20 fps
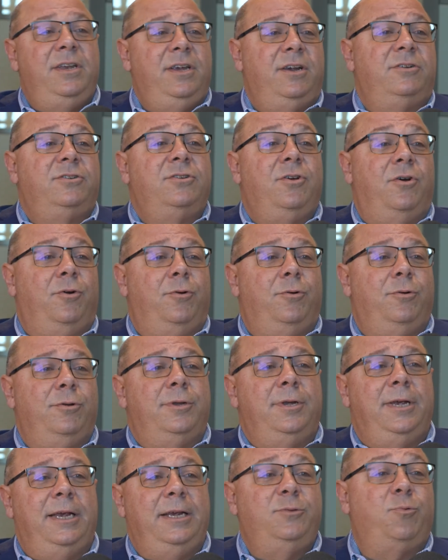years
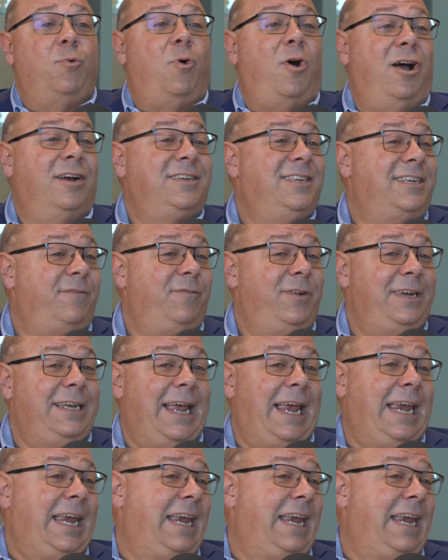old. He walks every day.